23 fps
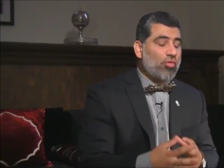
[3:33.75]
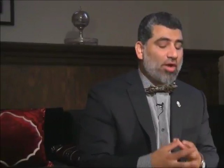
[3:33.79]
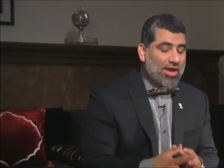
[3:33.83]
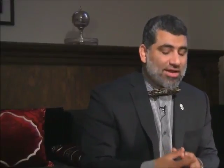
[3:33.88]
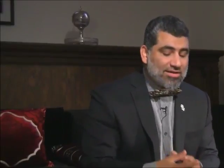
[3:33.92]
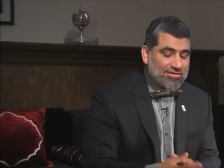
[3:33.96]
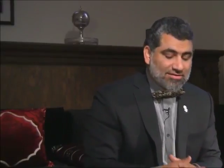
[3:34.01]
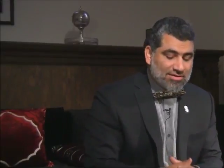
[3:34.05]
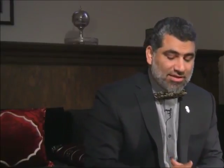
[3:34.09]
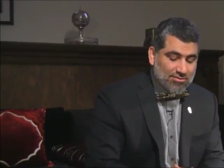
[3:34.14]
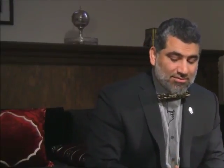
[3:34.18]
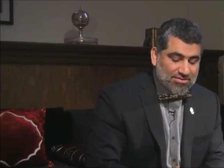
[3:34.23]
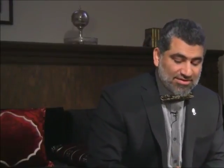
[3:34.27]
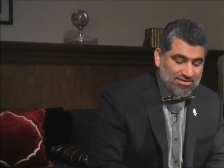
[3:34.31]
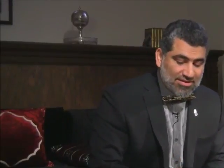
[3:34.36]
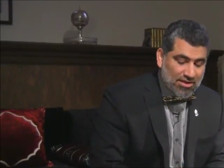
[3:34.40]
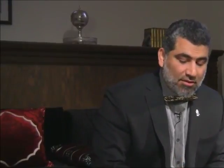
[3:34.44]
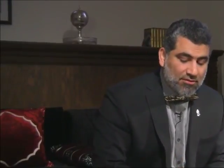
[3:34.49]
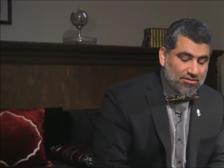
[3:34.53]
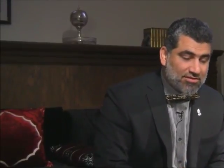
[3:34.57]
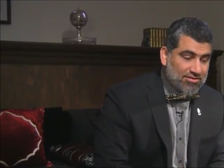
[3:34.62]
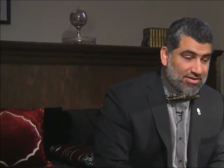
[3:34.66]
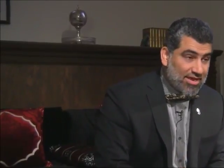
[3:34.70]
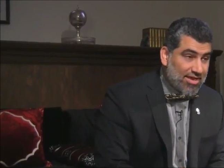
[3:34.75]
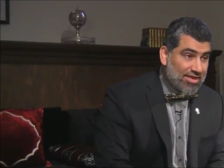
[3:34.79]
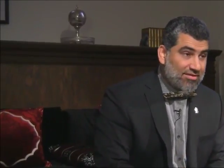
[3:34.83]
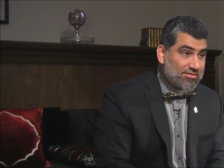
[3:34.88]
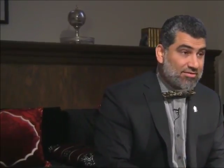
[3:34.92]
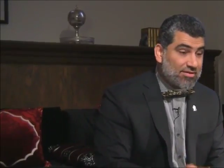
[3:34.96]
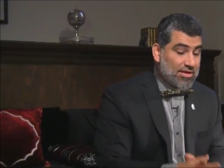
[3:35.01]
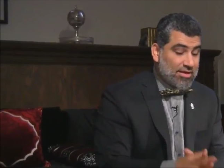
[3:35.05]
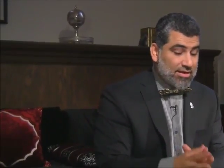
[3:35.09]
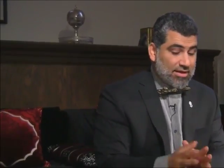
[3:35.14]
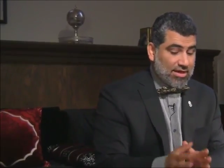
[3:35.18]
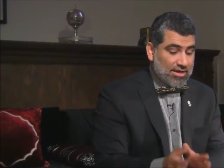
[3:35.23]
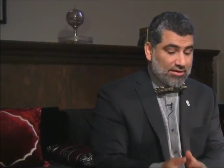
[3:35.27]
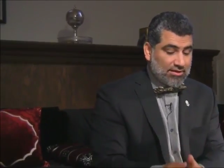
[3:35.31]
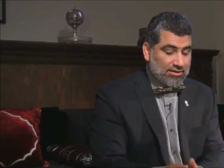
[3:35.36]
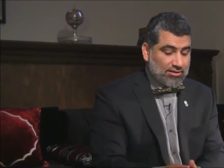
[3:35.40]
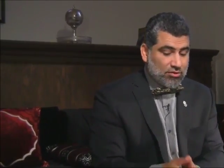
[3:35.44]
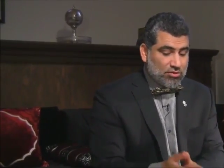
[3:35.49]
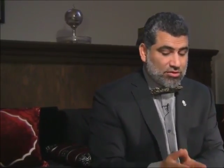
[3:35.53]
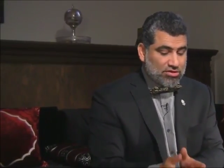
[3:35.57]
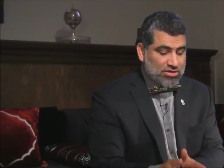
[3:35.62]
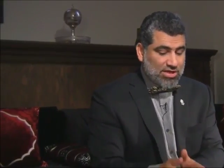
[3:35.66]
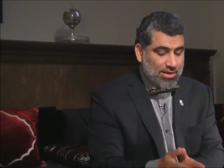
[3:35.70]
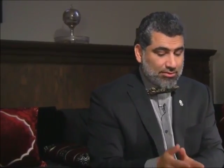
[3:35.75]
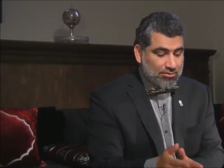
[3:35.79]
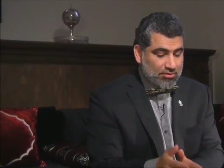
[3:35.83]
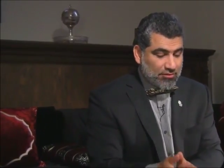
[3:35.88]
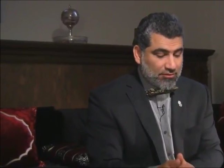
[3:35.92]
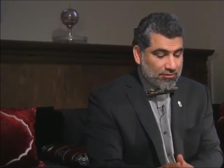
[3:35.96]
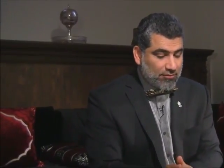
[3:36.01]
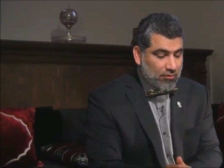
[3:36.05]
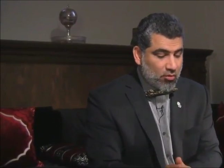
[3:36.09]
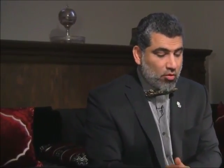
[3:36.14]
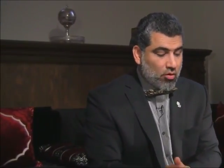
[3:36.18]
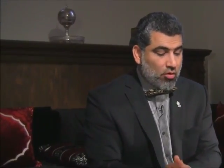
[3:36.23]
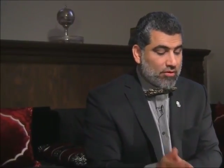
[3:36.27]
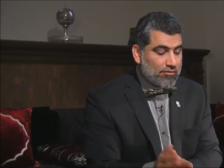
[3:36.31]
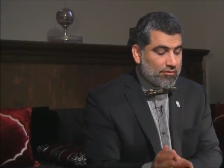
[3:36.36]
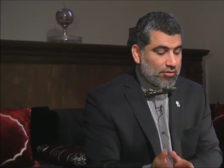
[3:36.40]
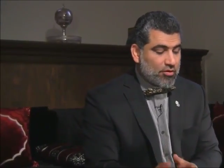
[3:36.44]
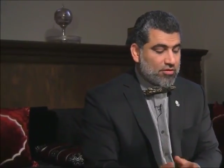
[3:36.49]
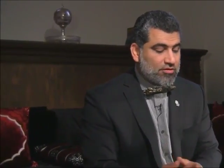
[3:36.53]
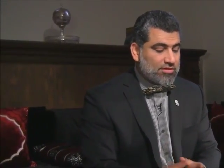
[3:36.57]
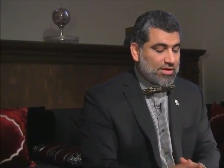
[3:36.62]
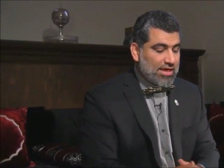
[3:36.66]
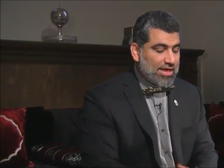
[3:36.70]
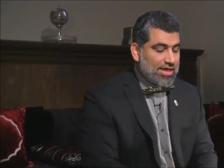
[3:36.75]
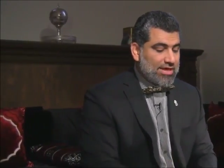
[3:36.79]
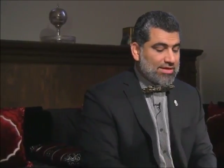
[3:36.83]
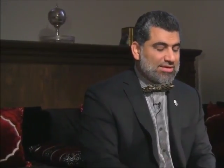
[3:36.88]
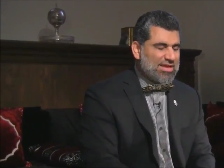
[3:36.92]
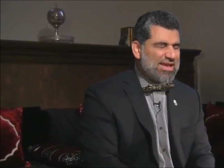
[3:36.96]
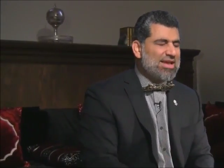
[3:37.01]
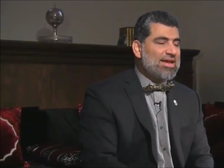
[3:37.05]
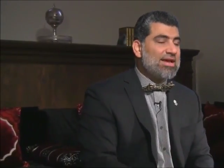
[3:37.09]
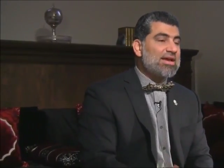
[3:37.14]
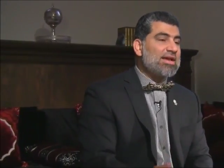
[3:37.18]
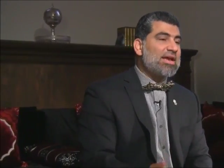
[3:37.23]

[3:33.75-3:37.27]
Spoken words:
Christ himself says in Luke chapter 4, verse 8,